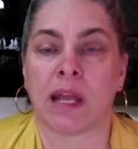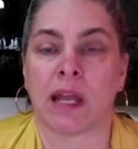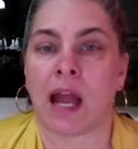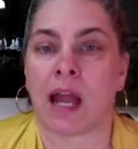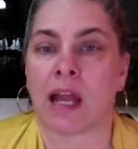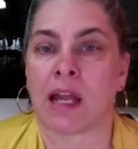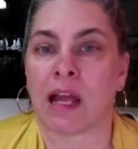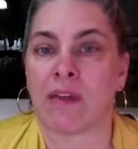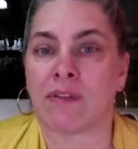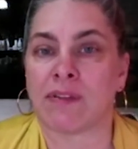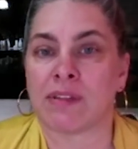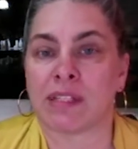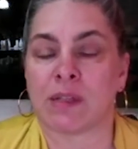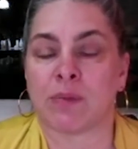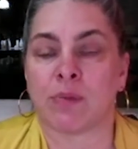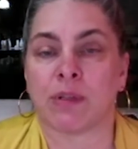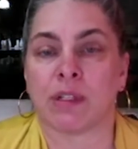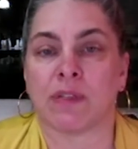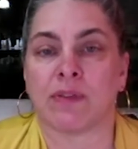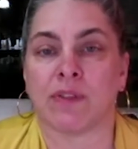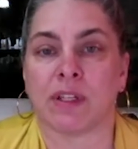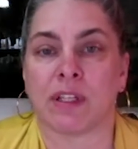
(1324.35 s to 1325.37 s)
I obviously
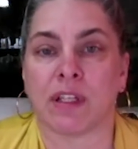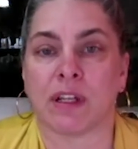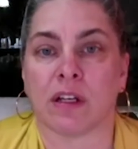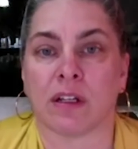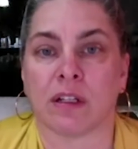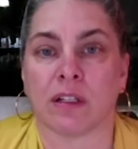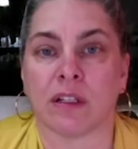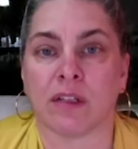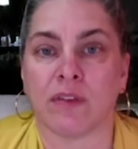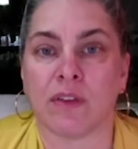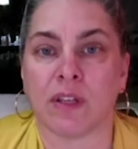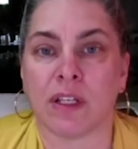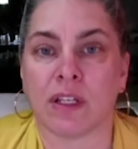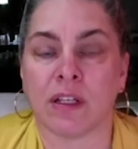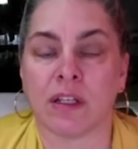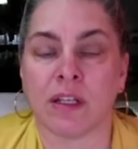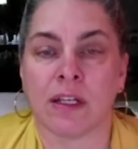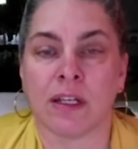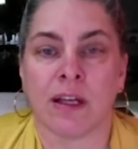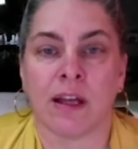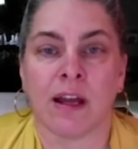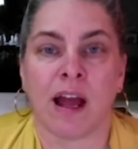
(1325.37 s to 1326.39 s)
believe in Young Living.